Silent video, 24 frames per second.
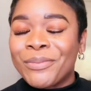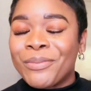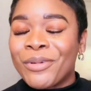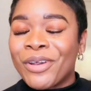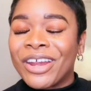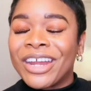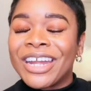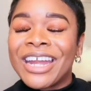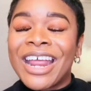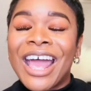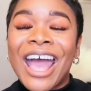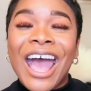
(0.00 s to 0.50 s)

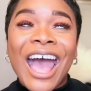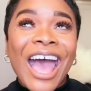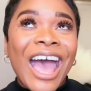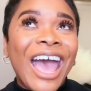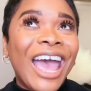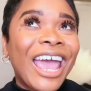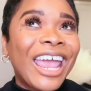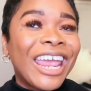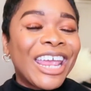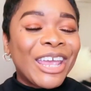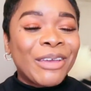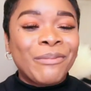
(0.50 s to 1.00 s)
Martin.
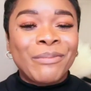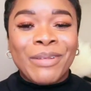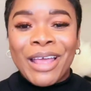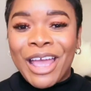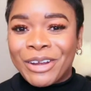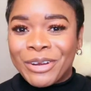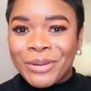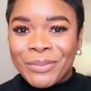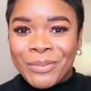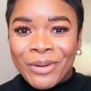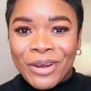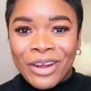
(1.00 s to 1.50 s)
I am
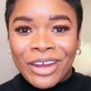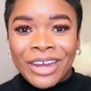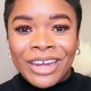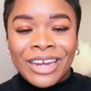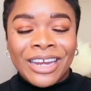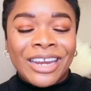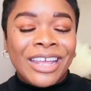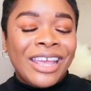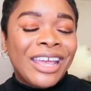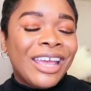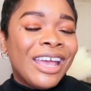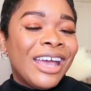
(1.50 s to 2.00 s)
Dr. Martin.